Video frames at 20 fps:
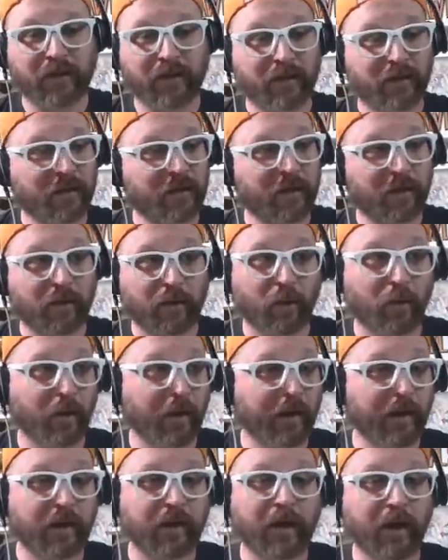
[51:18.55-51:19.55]
you know, going
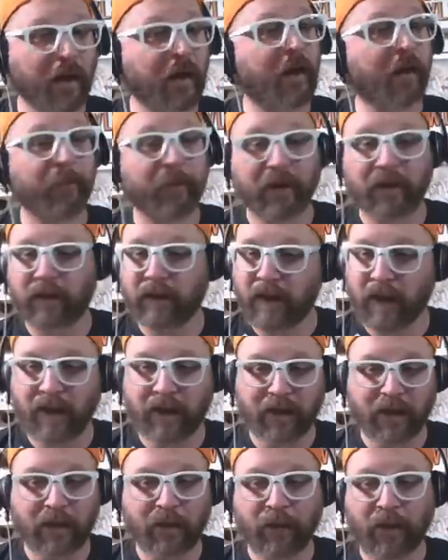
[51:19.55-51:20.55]
in and it being a
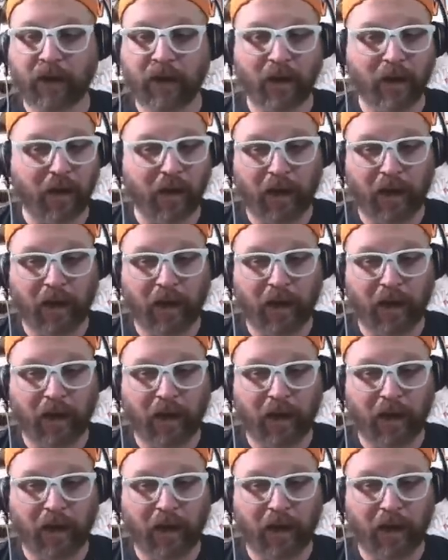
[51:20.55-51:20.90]
night game, I,